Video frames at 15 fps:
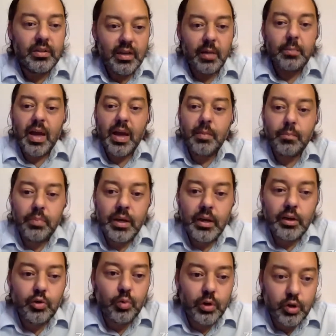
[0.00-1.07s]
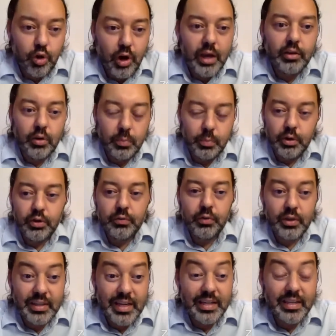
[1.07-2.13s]
Some MPs were trying to push
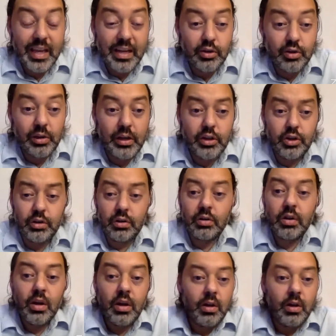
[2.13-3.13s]
for debt cancellation